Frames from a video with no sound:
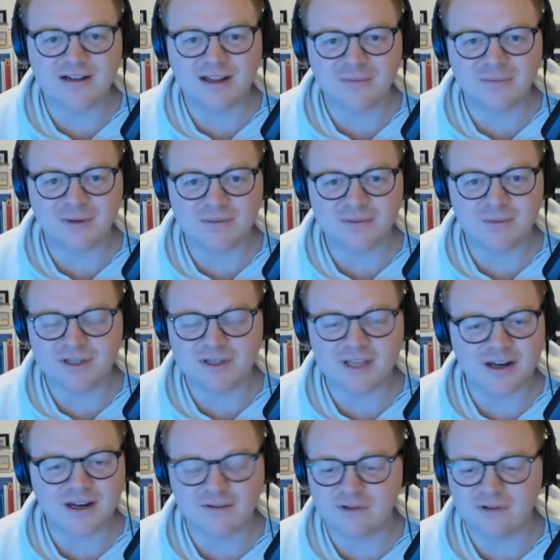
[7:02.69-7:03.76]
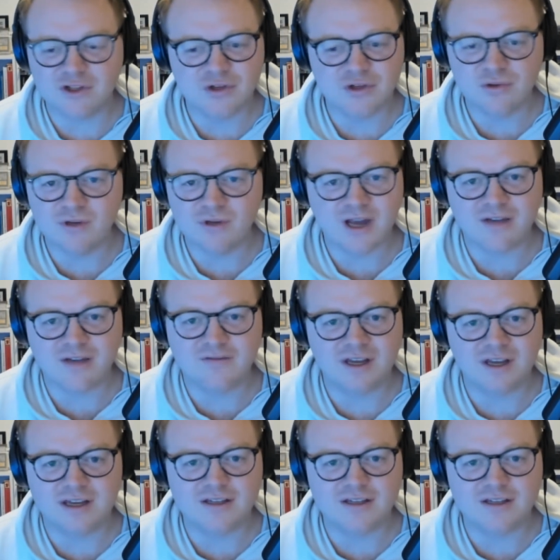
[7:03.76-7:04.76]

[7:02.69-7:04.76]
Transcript: We stayed up for 2.5 days,